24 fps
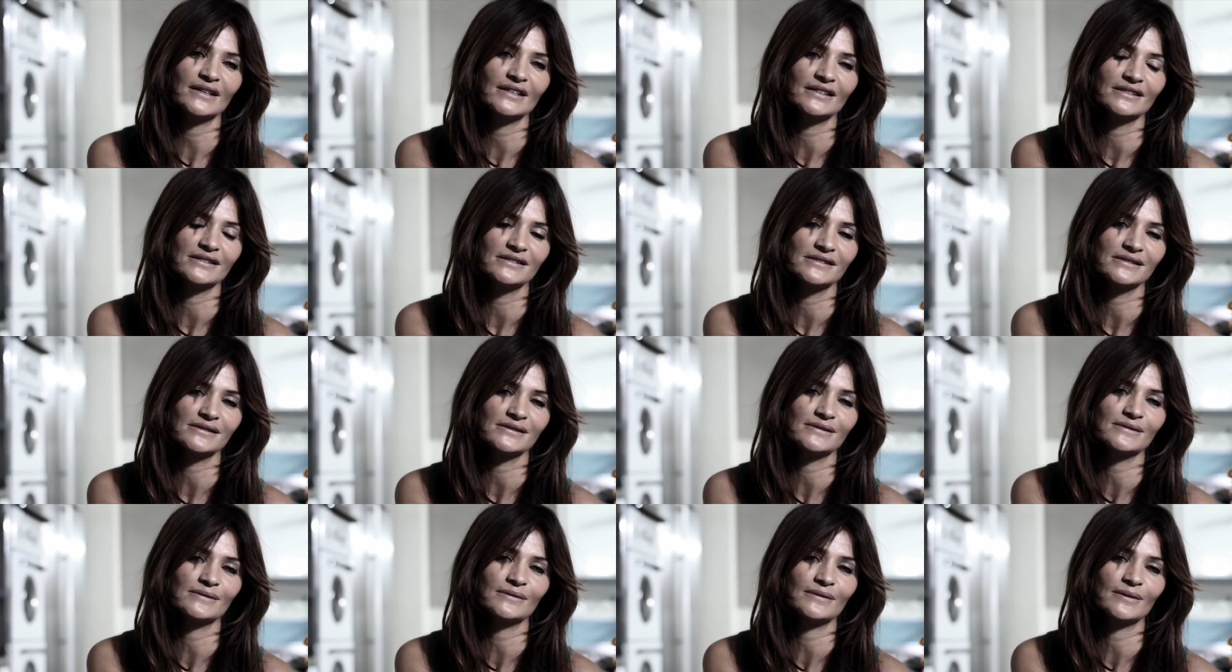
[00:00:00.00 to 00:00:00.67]

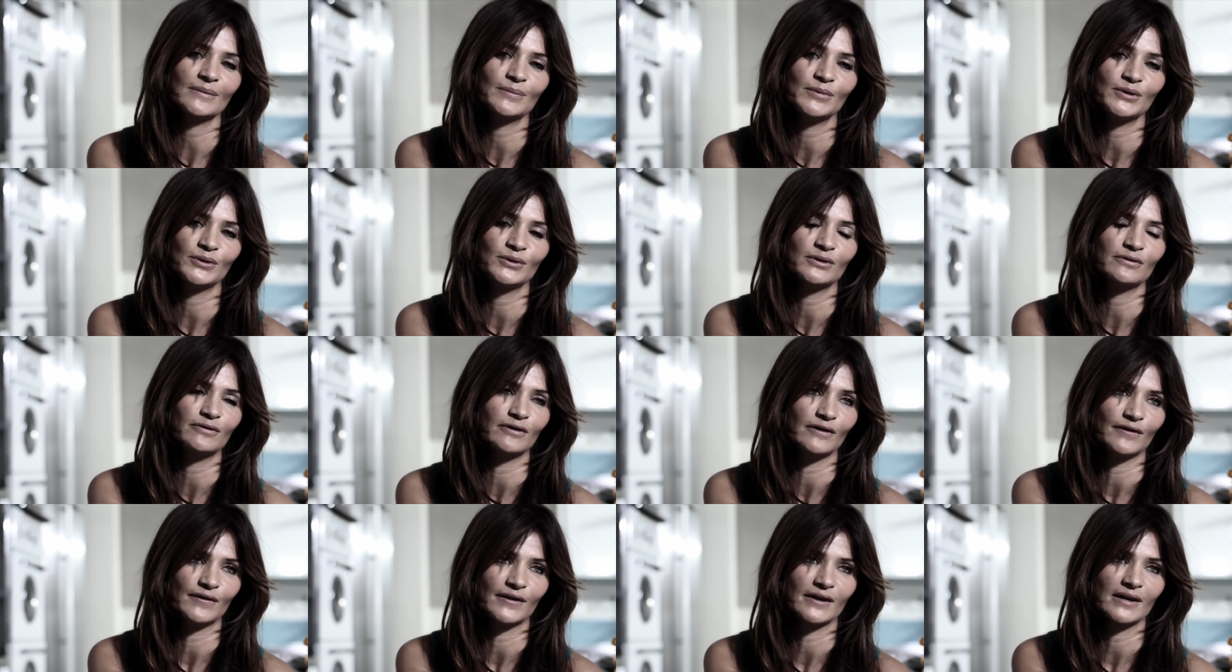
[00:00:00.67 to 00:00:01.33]
is a
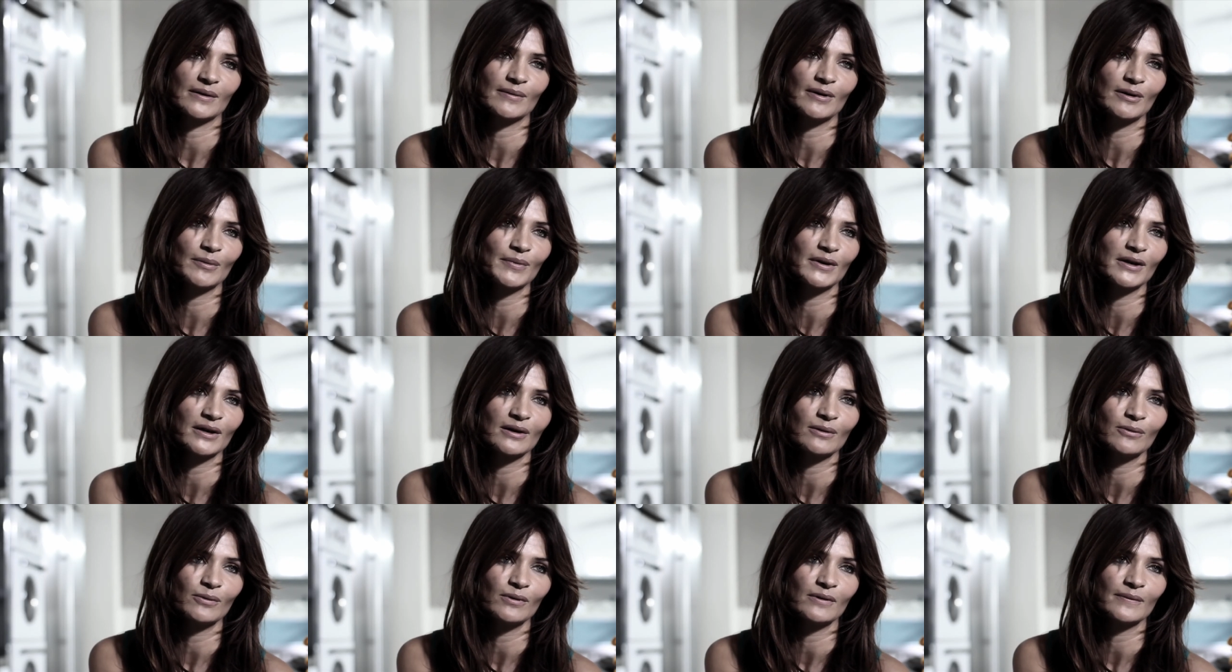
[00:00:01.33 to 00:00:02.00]
beautiful thing about
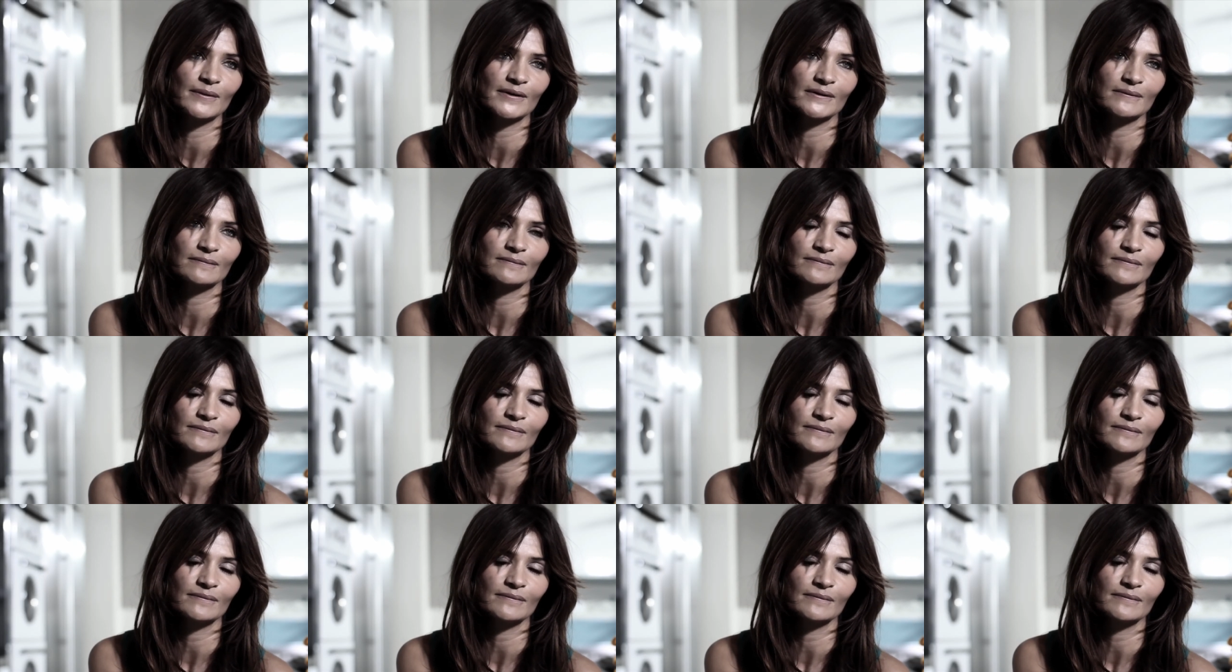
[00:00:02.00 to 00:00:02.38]
being a woman,